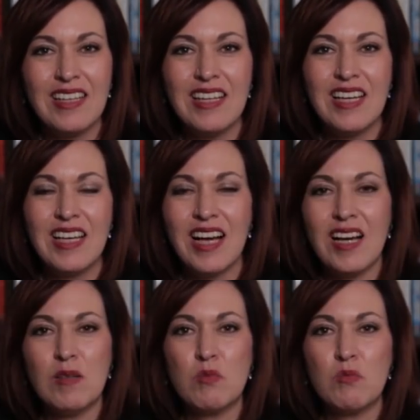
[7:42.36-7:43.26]

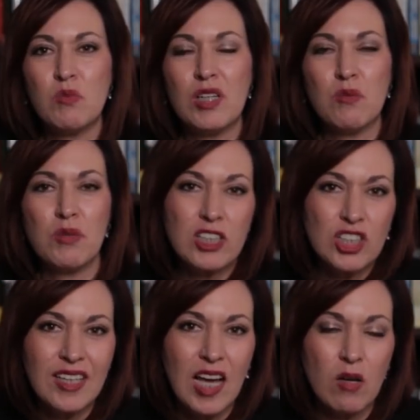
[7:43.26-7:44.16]
Um, we are reaching
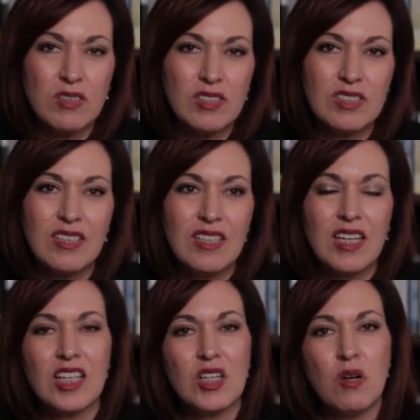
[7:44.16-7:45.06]
out, you
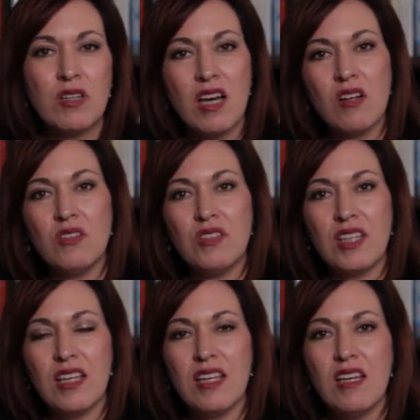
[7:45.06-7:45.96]
know, not
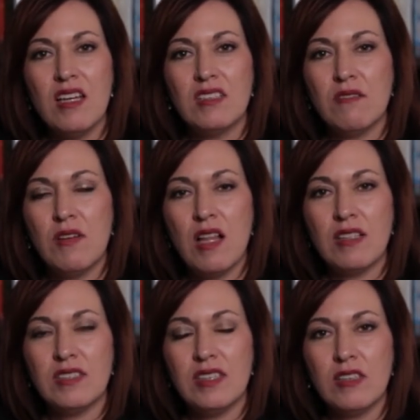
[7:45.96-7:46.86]
only to
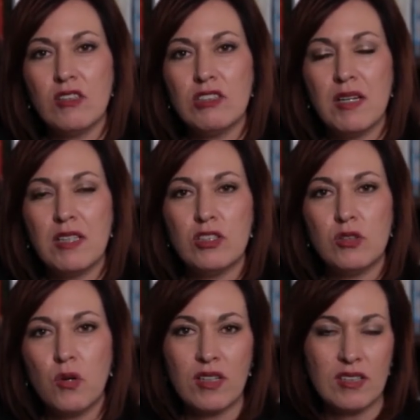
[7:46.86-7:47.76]
volunteers, but to
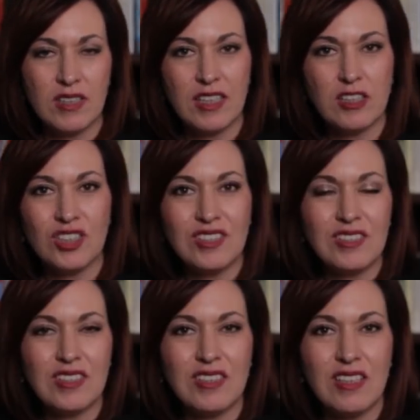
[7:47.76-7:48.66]
organizations
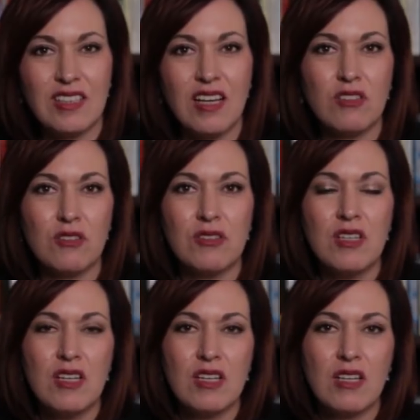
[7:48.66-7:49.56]
and, and other
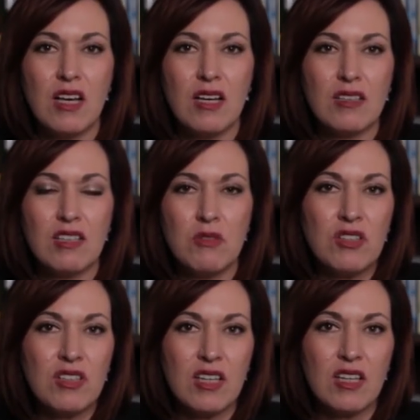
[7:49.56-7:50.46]
uh,
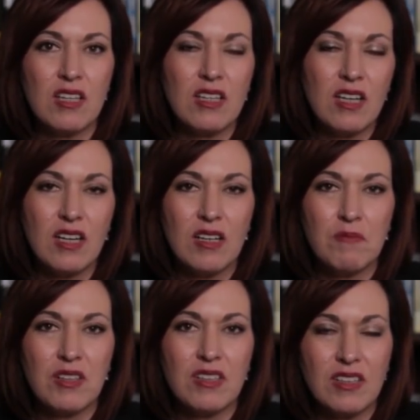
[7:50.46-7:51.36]
community um,
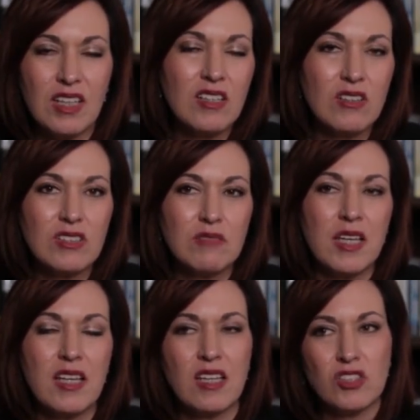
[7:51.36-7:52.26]
leaders,
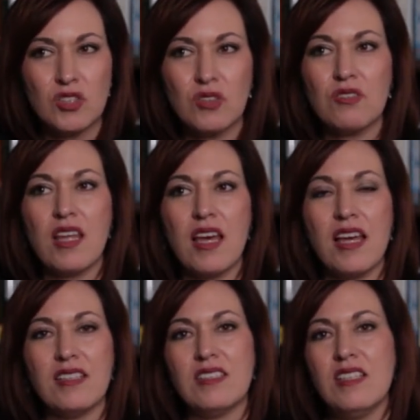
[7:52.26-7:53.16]
making sure
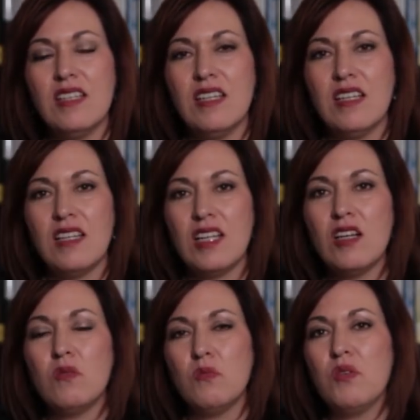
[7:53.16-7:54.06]
that, you know,
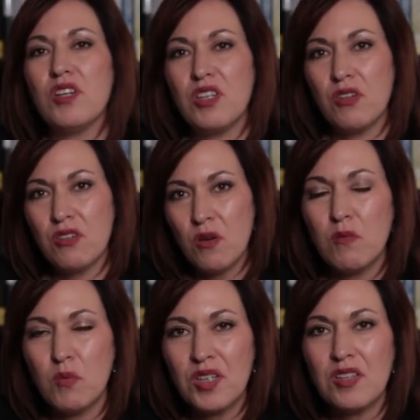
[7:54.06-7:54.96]
they're knowing
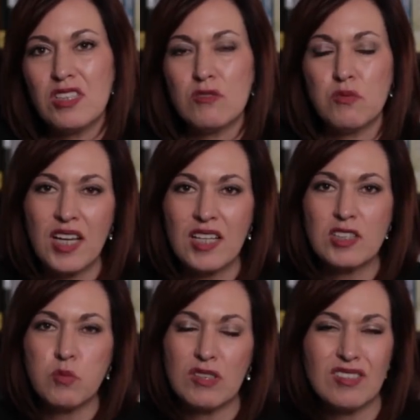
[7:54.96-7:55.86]
that we're in this
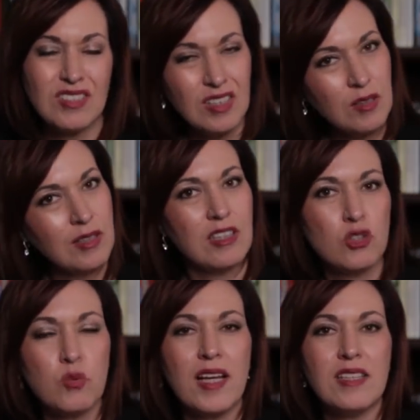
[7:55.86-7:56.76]
race, we're still in this
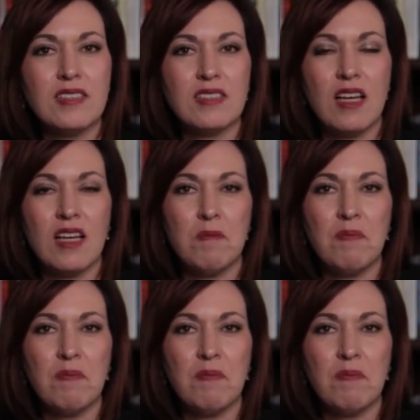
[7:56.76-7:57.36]
race. Um,